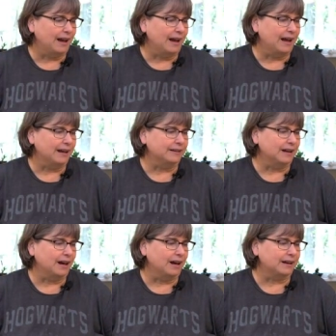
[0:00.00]
And
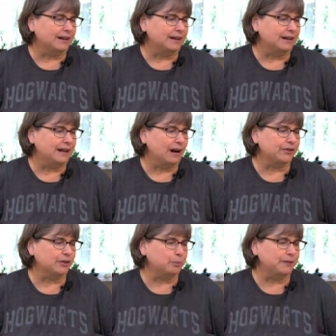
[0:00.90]
uh,
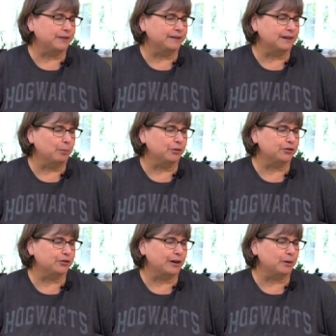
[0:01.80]
Carol says, would the double
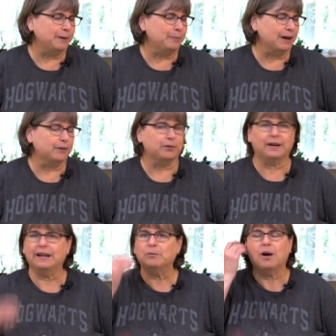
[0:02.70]
strainer be better
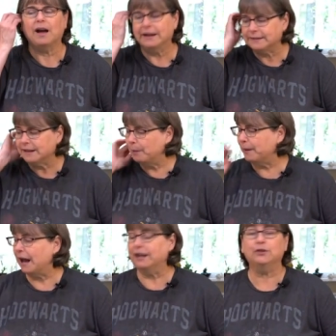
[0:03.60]
for quinoa? It's not,
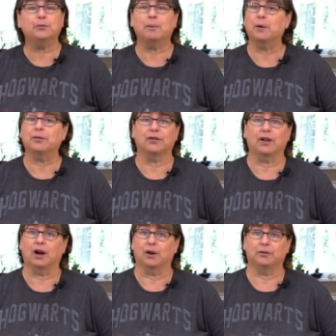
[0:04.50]
but I use both of
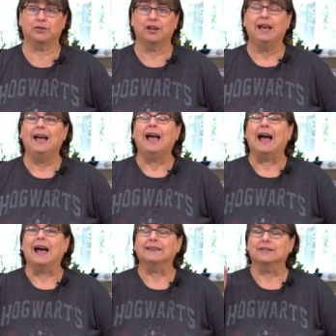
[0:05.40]
those.
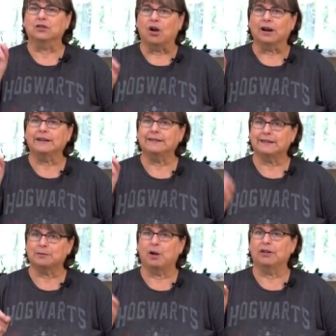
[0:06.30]
As long as
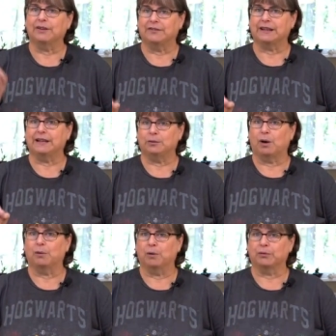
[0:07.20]
it's small enough the
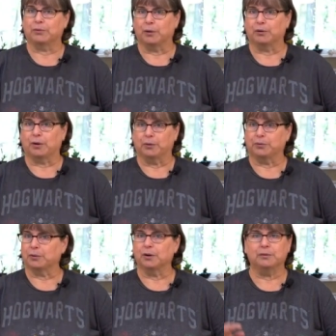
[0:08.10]
quinoa won't go
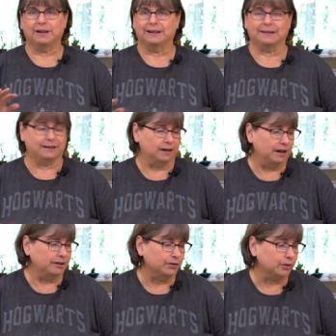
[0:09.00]
through, it's
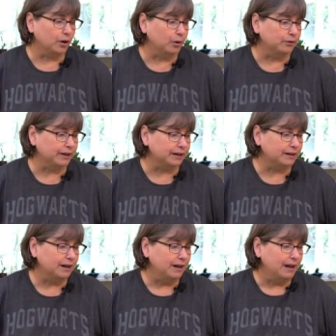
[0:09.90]
good. You're golden.